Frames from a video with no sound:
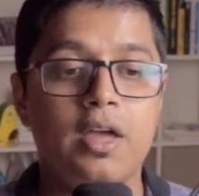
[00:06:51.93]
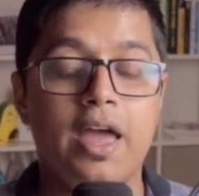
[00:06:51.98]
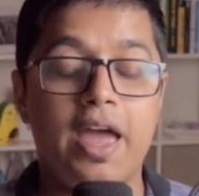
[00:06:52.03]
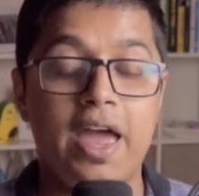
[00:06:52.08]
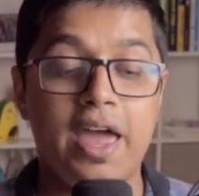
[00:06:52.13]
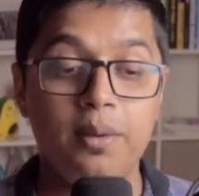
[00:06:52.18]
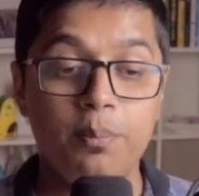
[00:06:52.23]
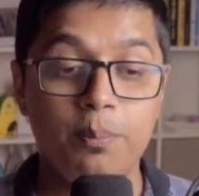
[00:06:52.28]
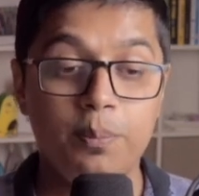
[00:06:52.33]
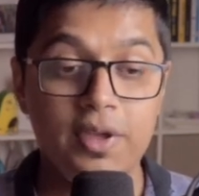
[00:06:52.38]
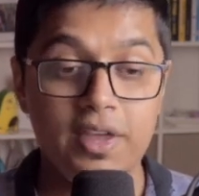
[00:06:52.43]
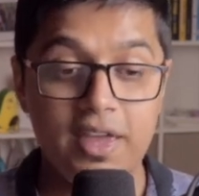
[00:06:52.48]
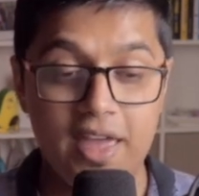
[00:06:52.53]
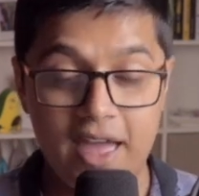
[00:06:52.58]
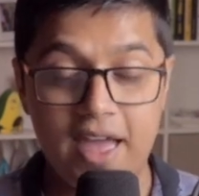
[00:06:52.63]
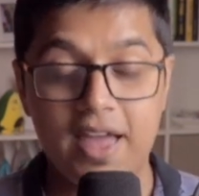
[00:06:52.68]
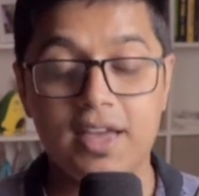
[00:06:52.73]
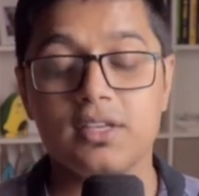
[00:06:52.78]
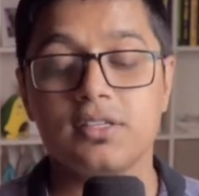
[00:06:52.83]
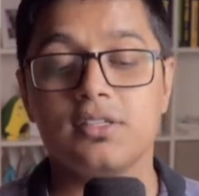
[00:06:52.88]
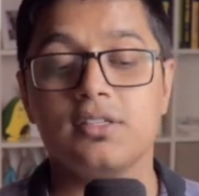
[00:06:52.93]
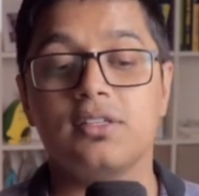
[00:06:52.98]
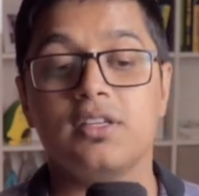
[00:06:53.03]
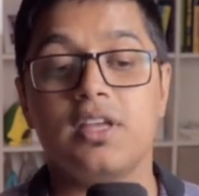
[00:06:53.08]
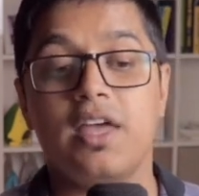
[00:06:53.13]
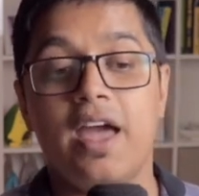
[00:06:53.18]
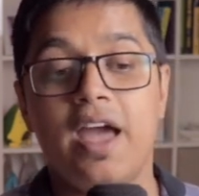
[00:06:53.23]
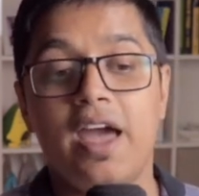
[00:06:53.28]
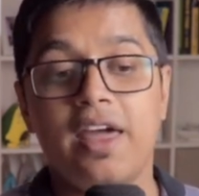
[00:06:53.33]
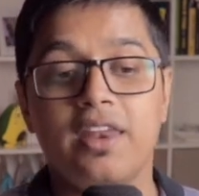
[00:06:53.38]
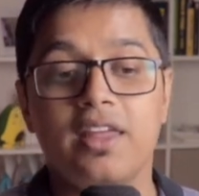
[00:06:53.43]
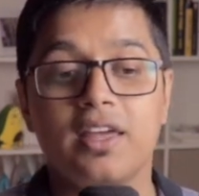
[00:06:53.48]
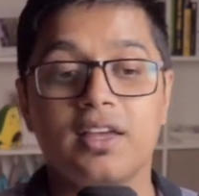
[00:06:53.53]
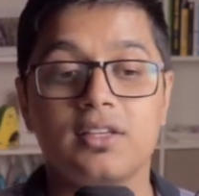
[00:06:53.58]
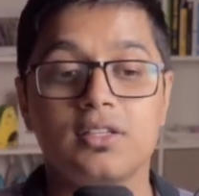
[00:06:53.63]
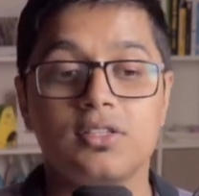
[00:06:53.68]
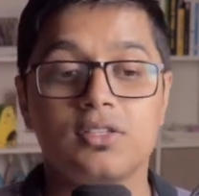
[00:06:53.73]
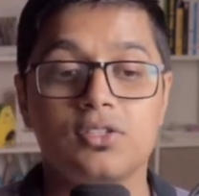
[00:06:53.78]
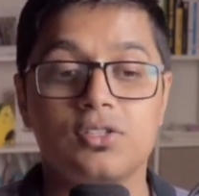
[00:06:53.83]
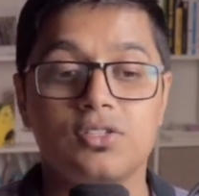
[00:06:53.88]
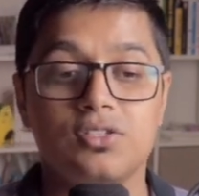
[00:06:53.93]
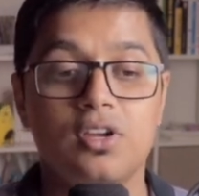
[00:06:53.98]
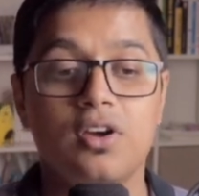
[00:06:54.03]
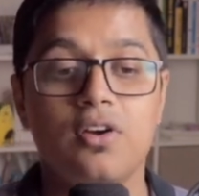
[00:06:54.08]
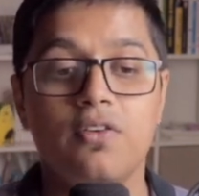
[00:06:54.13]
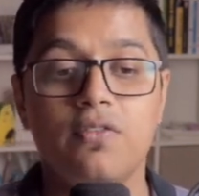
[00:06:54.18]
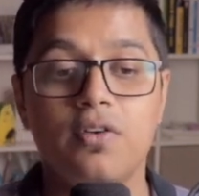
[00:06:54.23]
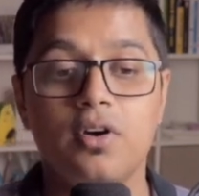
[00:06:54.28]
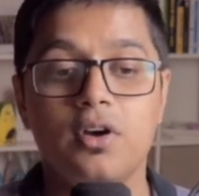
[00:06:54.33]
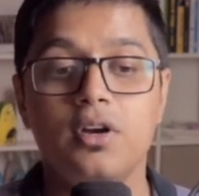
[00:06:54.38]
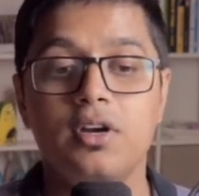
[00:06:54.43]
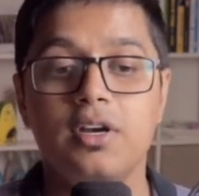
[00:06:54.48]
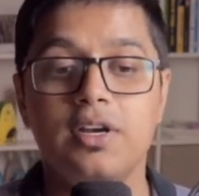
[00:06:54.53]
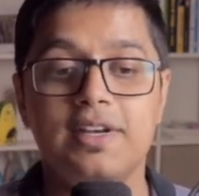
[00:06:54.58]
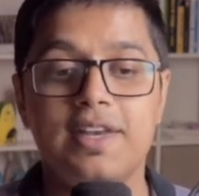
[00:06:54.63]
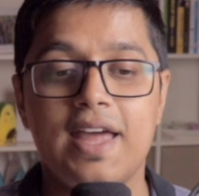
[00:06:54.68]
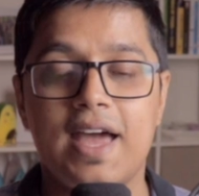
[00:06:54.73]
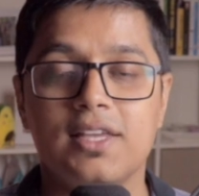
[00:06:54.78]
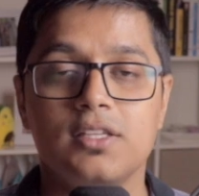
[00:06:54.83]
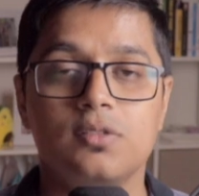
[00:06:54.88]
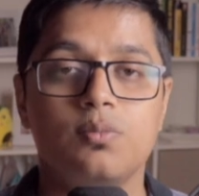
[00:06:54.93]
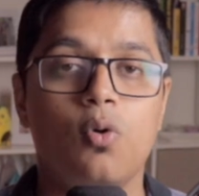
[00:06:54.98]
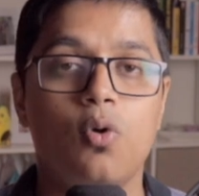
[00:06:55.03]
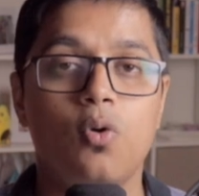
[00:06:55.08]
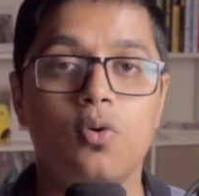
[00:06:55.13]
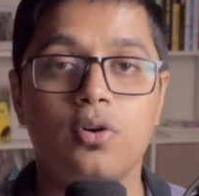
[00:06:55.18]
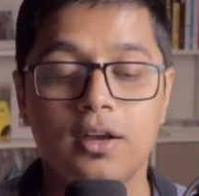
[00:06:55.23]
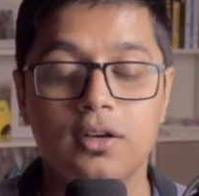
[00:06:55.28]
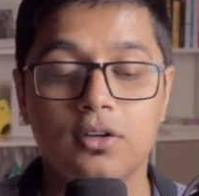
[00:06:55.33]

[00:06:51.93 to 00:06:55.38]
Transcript: npx nx server dashboard.